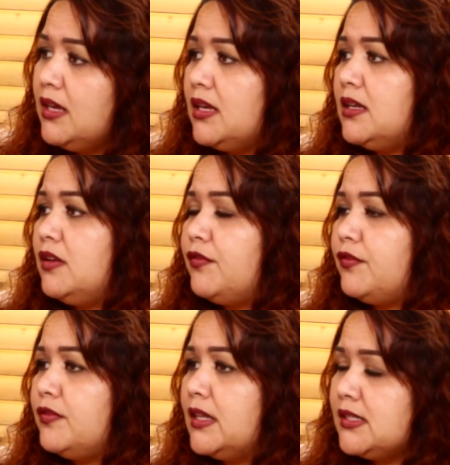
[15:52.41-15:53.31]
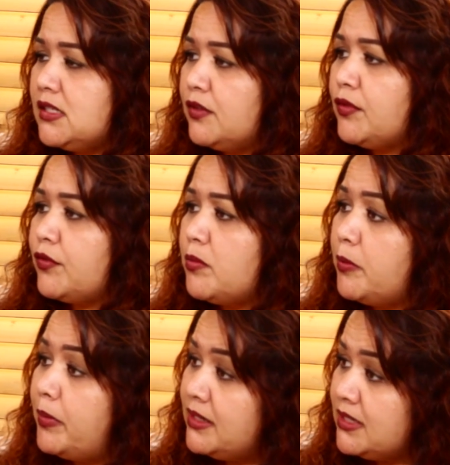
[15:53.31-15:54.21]
And if that's different from a
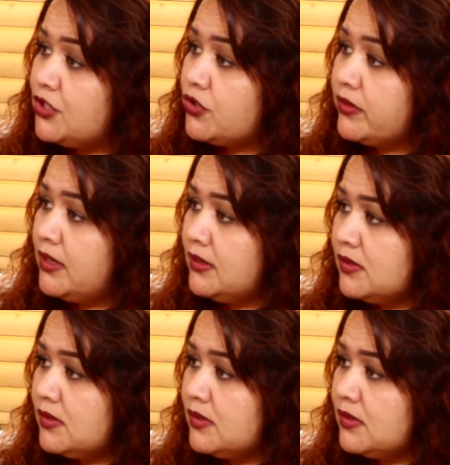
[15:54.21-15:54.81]
penitentiary.